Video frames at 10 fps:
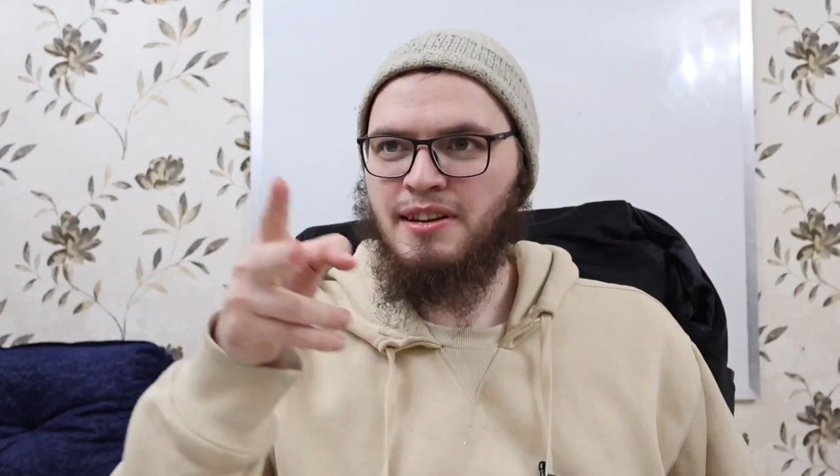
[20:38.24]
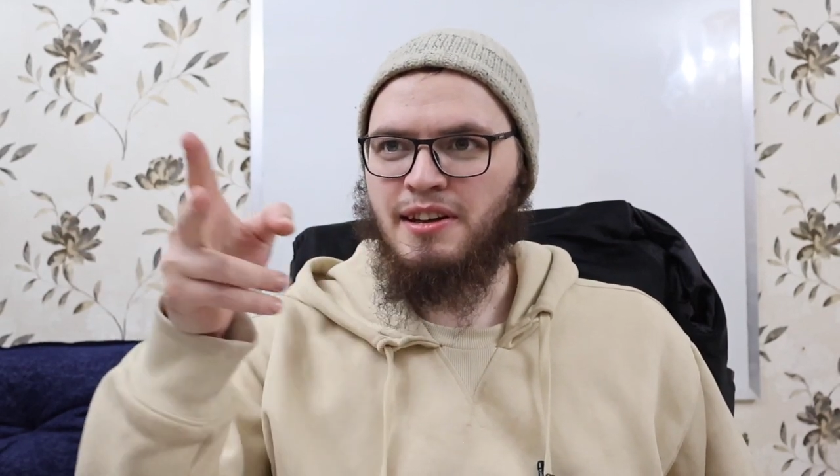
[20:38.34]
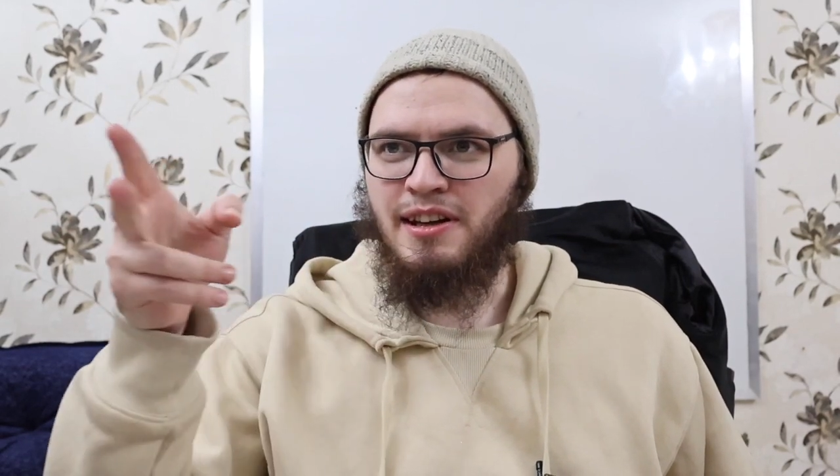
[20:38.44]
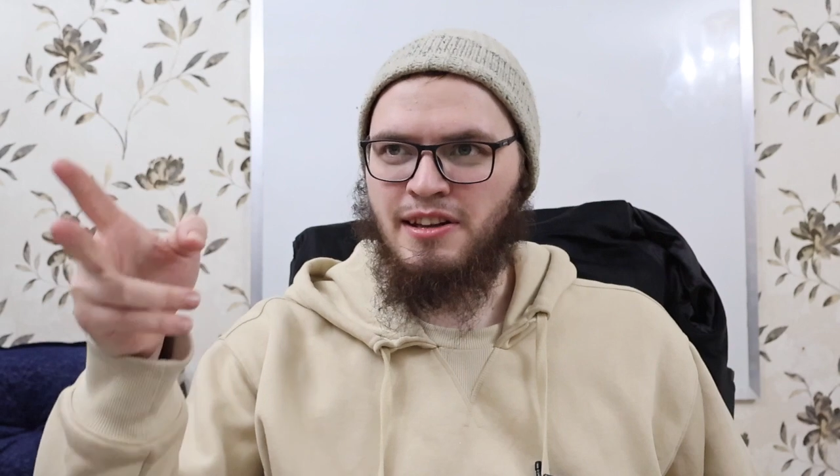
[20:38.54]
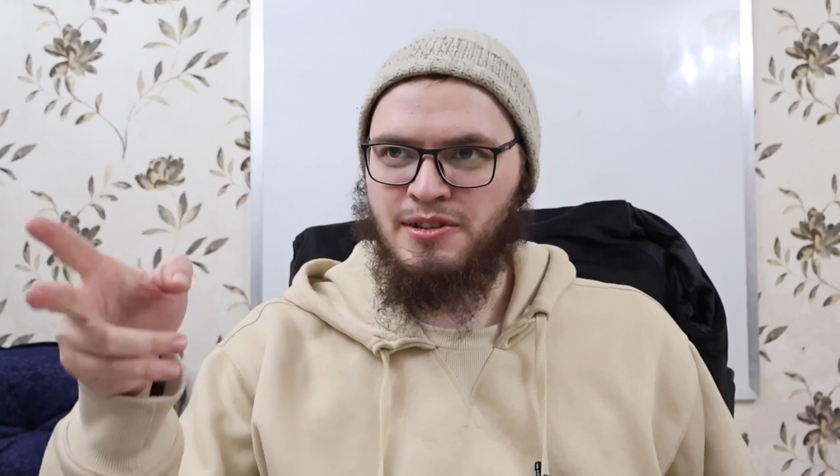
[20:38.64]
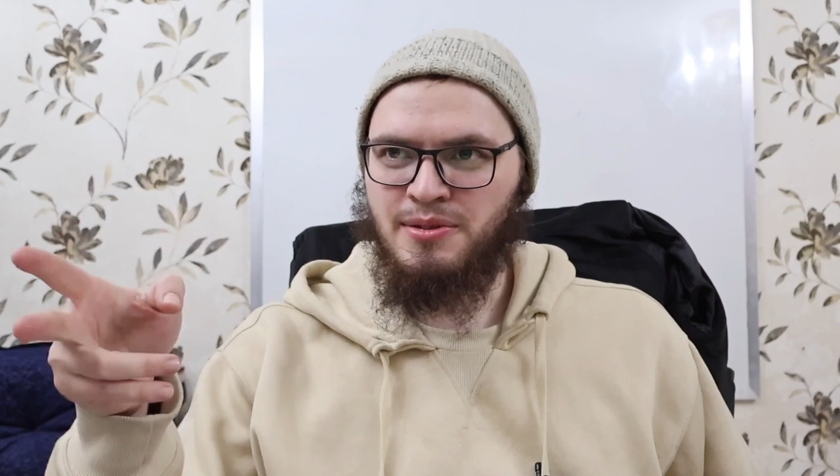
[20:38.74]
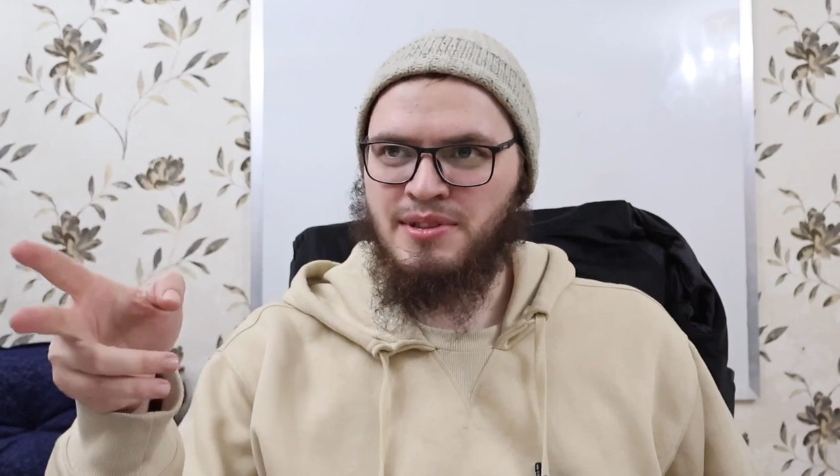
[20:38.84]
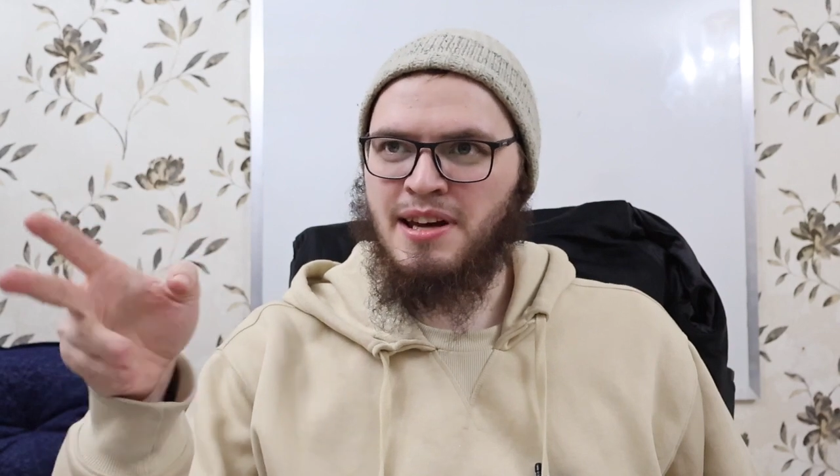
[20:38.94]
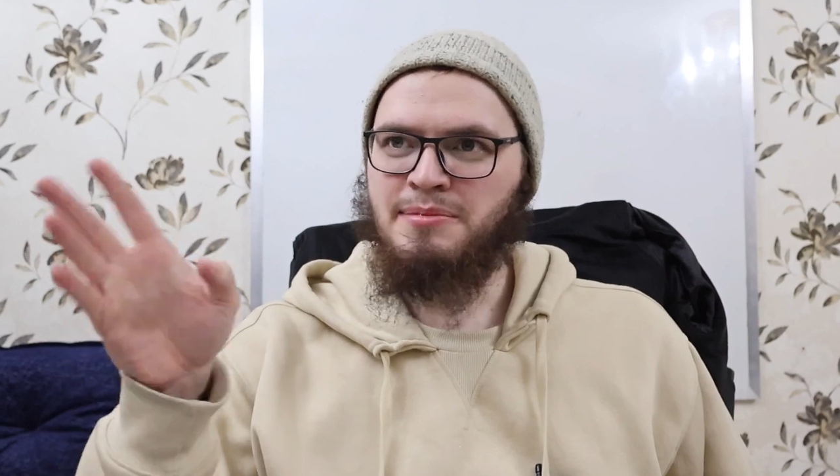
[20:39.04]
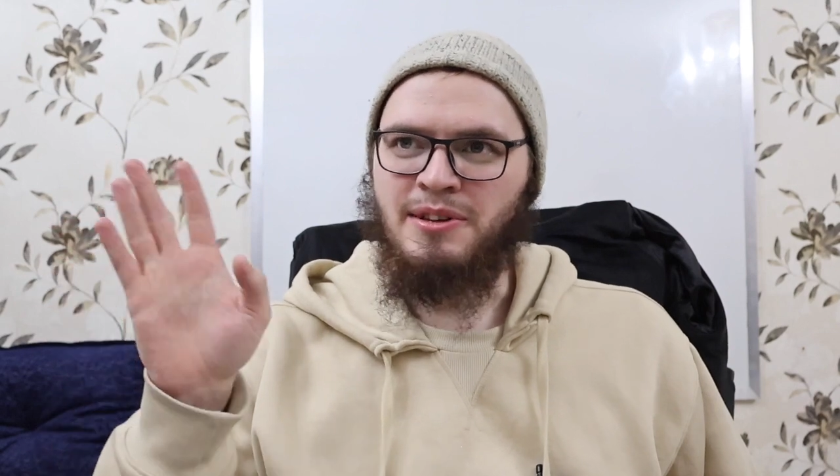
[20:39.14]
Another 2
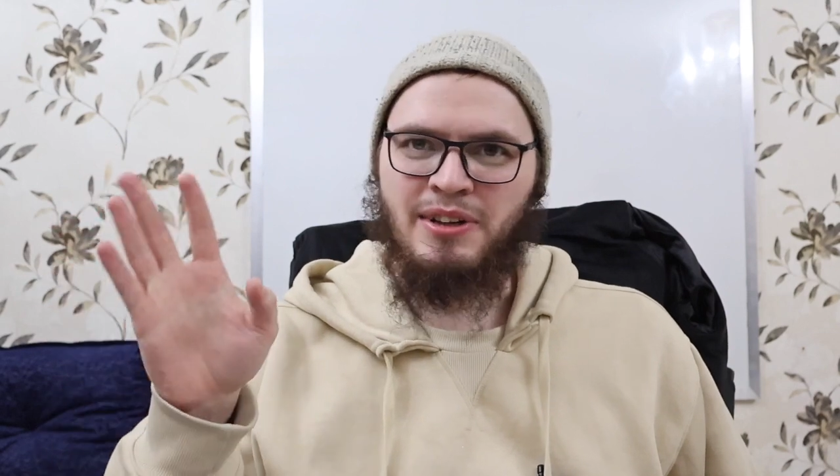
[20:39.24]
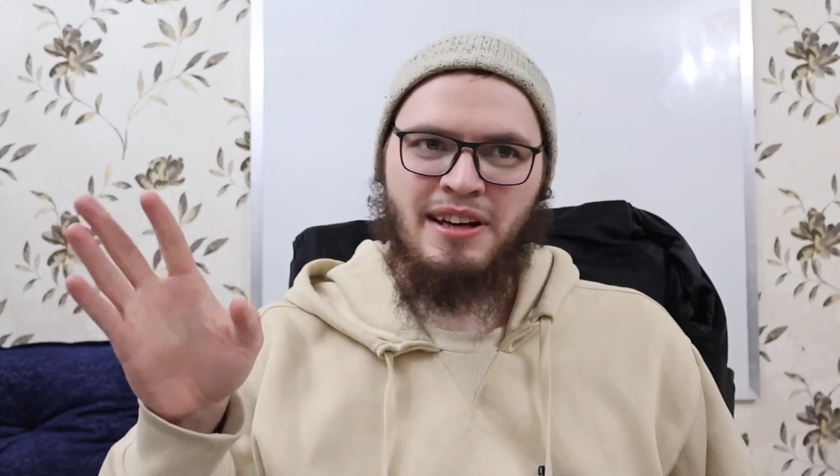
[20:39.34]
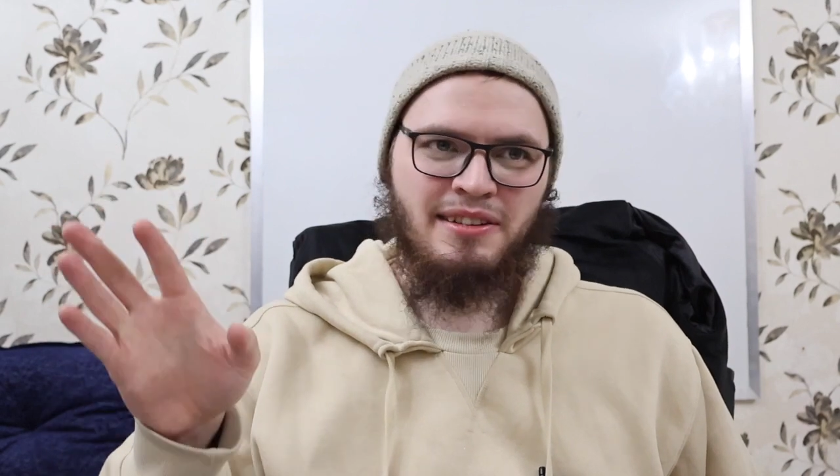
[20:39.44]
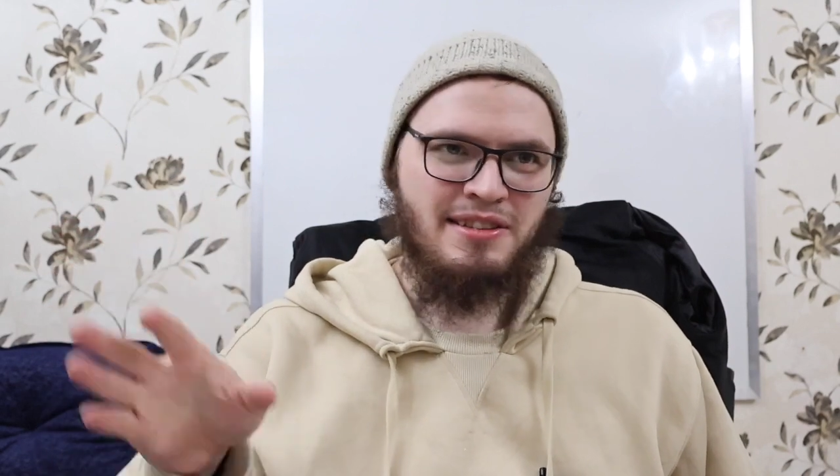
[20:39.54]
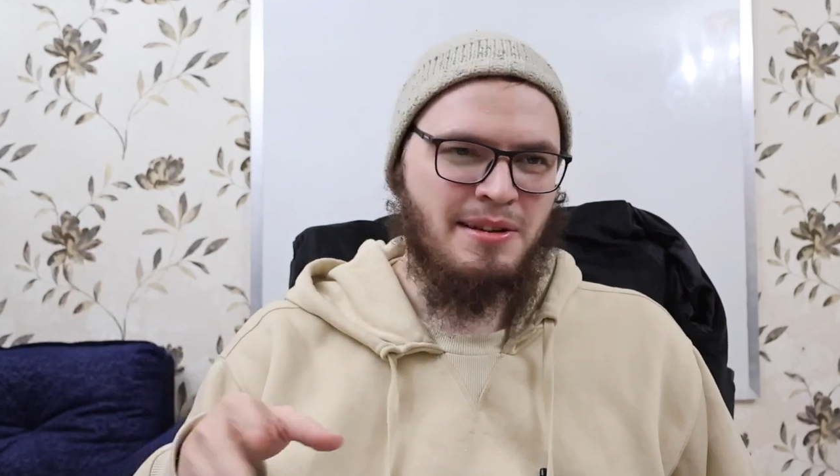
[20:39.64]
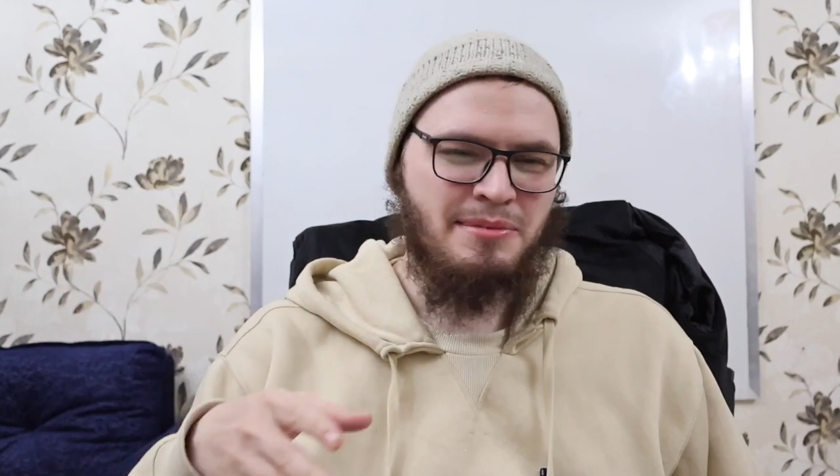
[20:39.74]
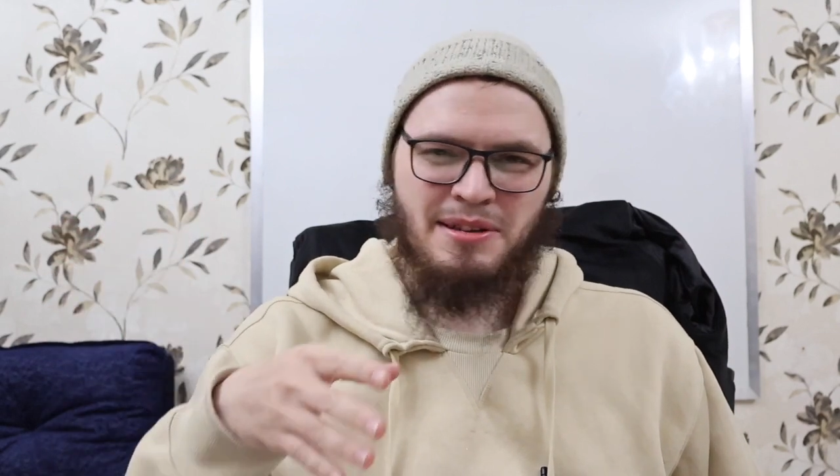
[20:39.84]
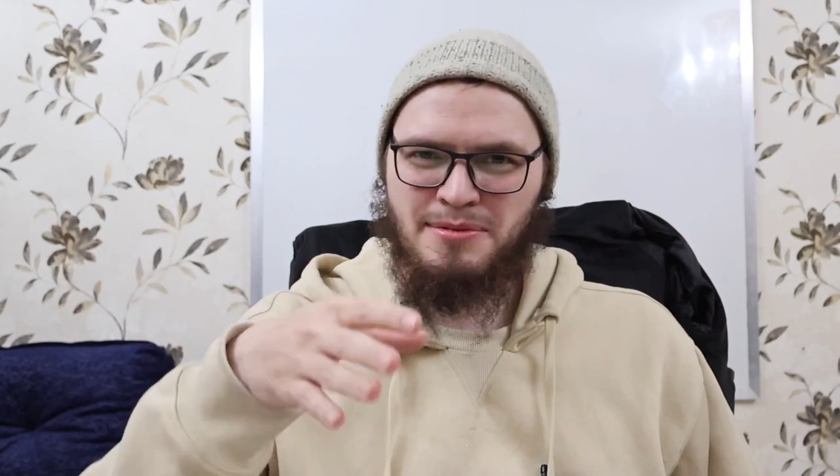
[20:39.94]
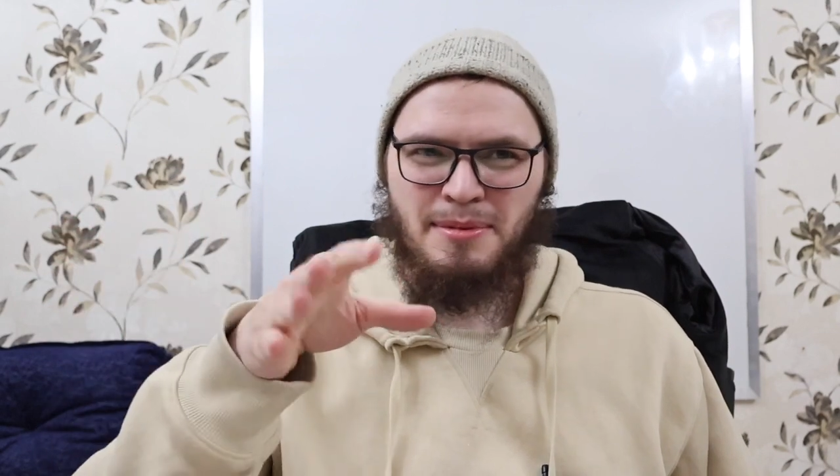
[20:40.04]
steps, okay. Sometimes